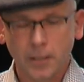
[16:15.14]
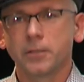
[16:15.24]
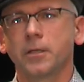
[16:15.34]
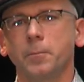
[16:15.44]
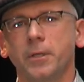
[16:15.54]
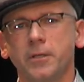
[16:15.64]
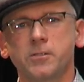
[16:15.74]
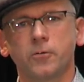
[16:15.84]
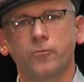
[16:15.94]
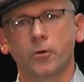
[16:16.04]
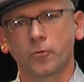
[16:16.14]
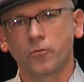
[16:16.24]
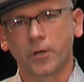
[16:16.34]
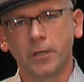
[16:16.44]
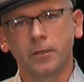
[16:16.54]
10 minutes in
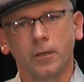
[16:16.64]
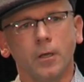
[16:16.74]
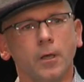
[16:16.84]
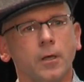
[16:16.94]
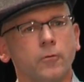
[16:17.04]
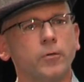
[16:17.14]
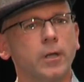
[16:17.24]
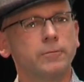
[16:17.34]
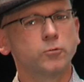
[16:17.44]
403. We'll have